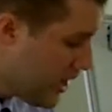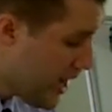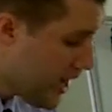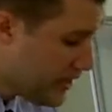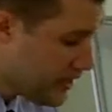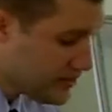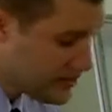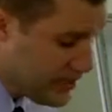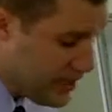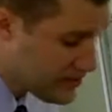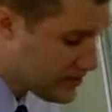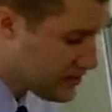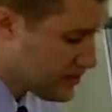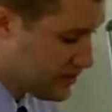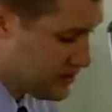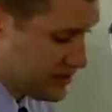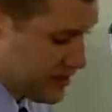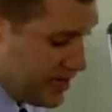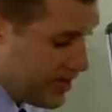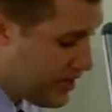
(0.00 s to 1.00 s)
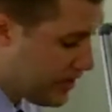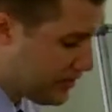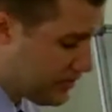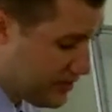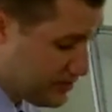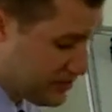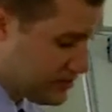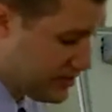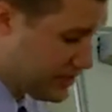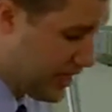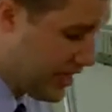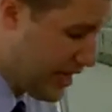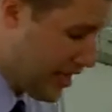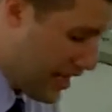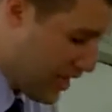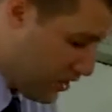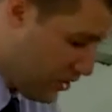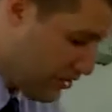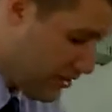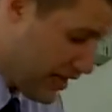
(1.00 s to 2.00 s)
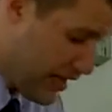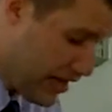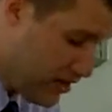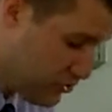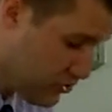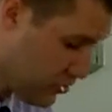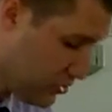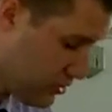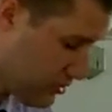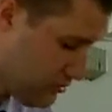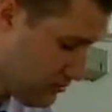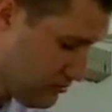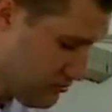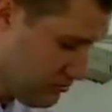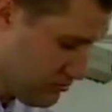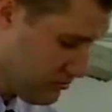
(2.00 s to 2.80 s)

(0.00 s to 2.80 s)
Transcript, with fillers: And it doesn't say how the angel